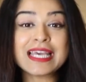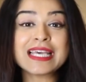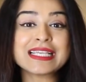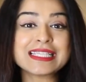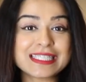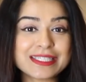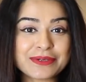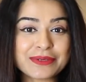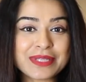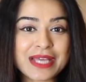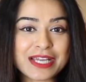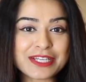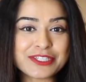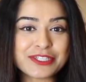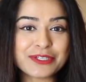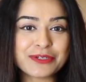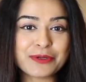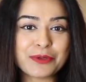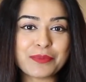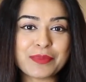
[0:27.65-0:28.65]
so that
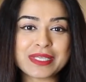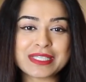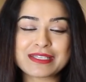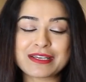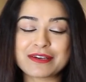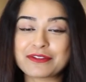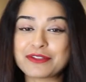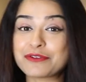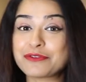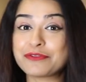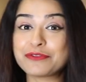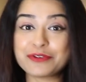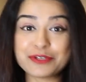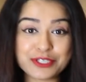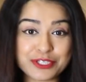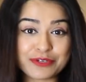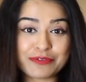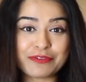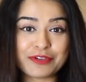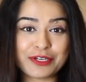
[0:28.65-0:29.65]
you don't miss out the
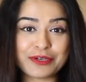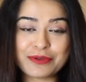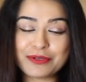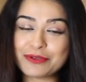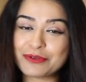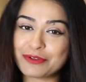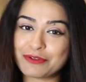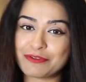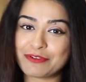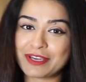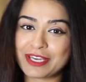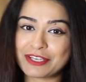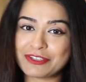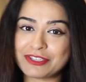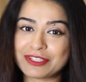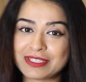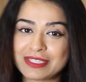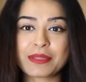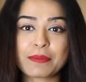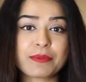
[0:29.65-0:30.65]
future video notification.